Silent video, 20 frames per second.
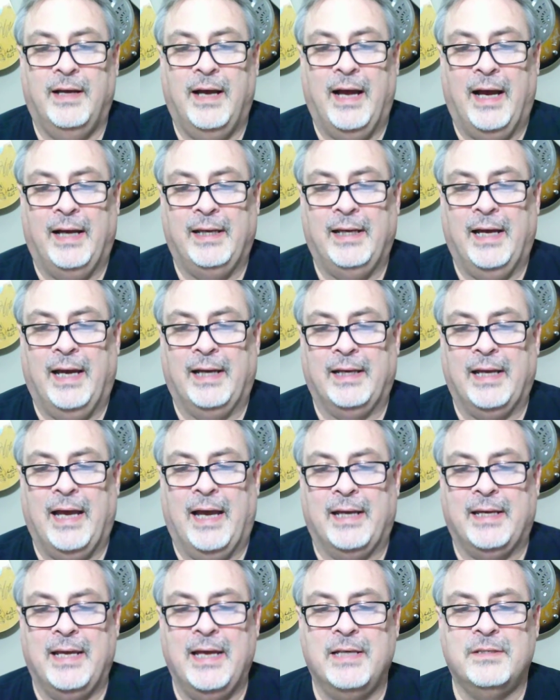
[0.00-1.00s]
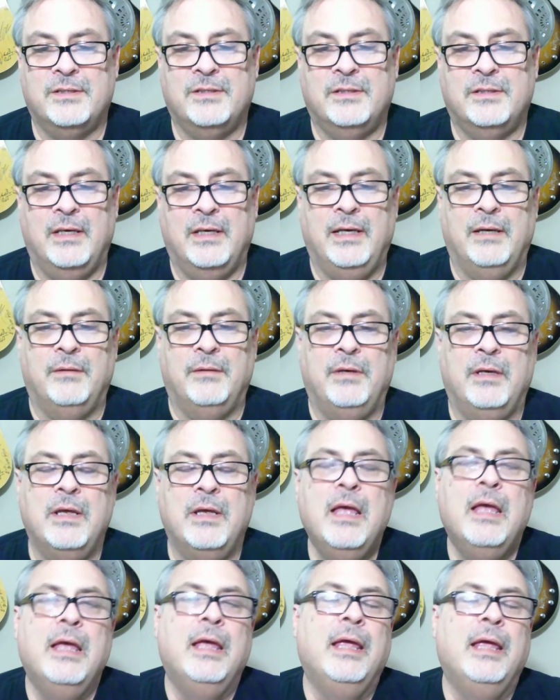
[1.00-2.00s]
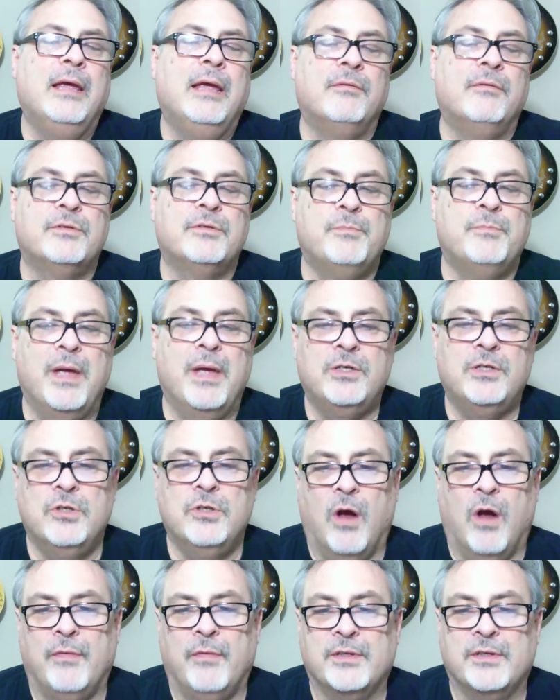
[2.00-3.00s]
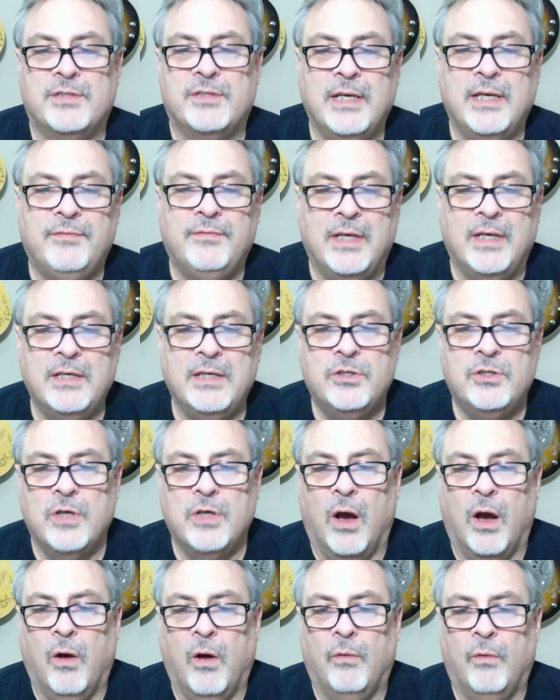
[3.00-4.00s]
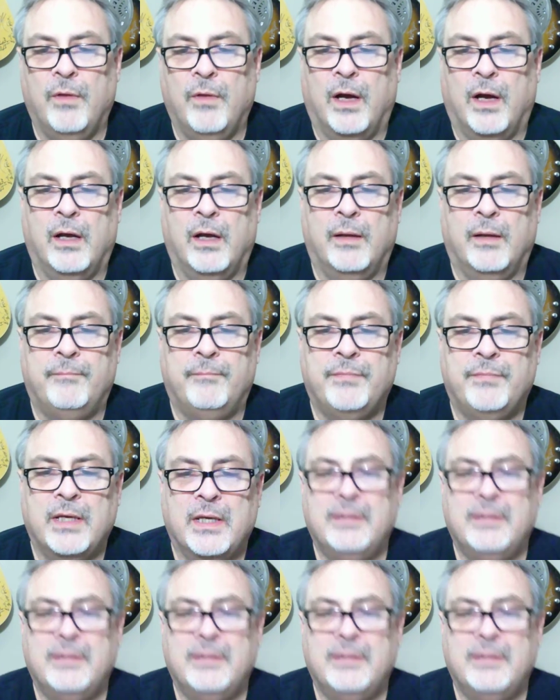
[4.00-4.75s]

I guess it was mentioned on the Steve D show,